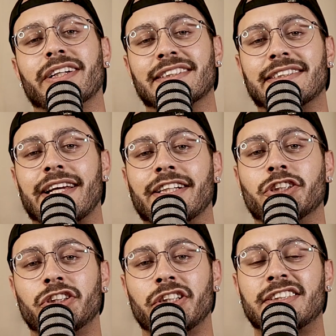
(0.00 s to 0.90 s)
can stay
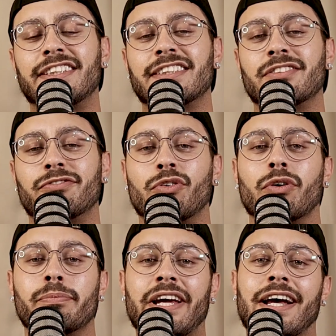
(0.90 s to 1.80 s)
just as
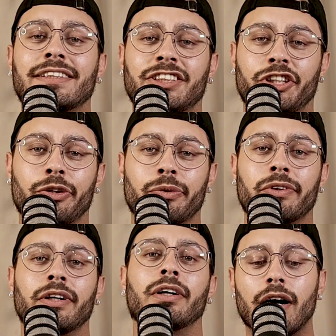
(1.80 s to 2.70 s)
informed as you.
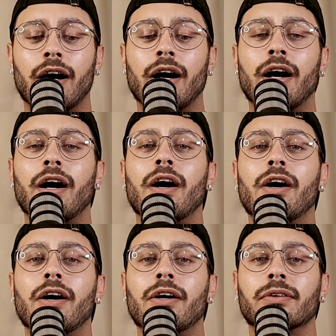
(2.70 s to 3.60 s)

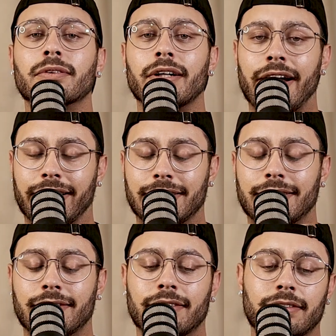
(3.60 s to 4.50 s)
All
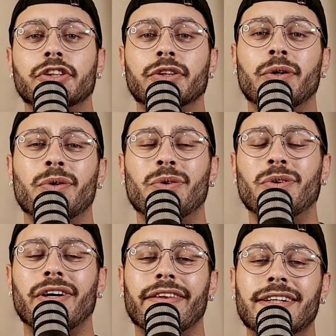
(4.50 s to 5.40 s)
right.
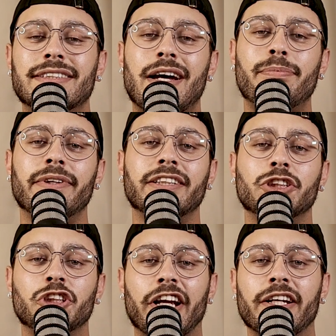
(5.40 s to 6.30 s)
So this happened in
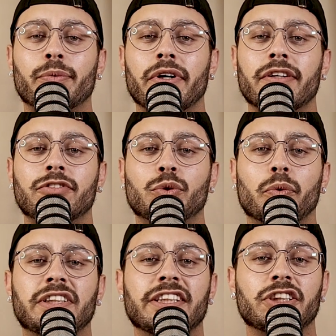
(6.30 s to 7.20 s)
January of
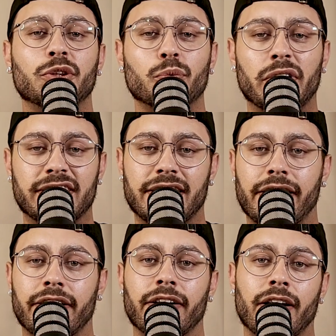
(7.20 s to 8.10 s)

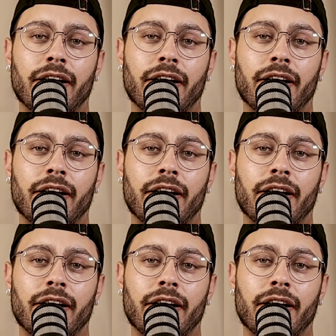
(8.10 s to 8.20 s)
2020.